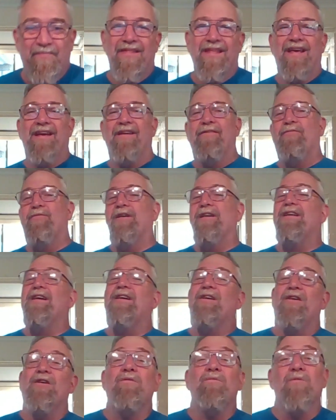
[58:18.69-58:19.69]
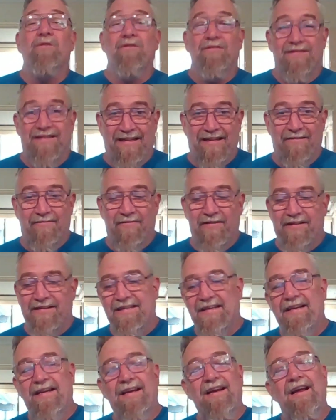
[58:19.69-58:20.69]
If we don't, we'll see you when you
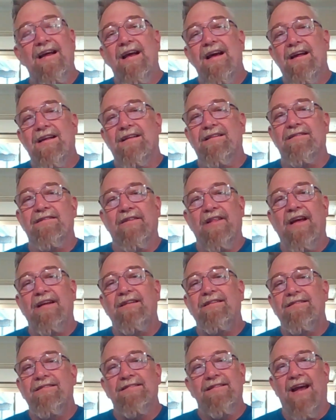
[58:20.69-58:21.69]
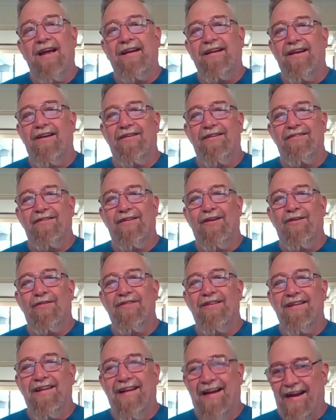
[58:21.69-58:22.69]
see it. Until then, take care of
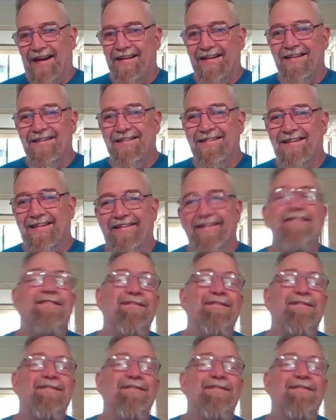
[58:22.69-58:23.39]
yourselves and each other.